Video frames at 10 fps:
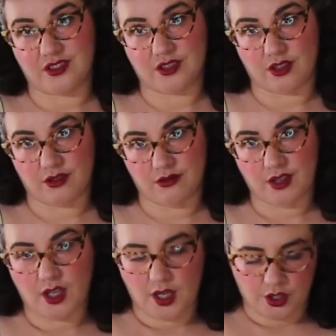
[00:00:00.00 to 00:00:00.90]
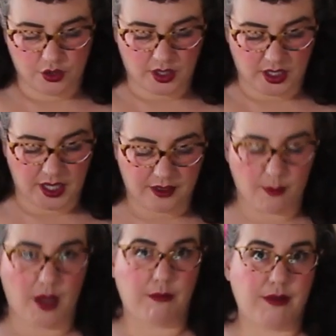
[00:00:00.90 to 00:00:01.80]
So you can get
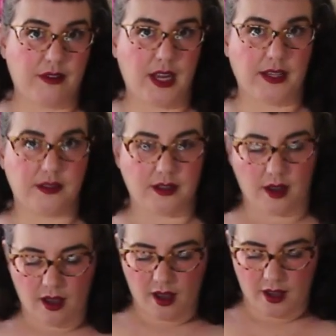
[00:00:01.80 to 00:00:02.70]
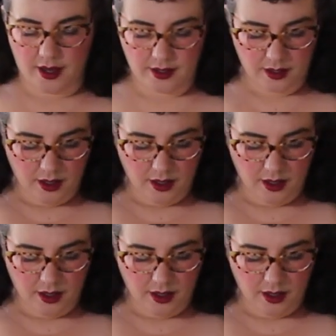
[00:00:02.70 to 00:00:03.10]
them up nice and high.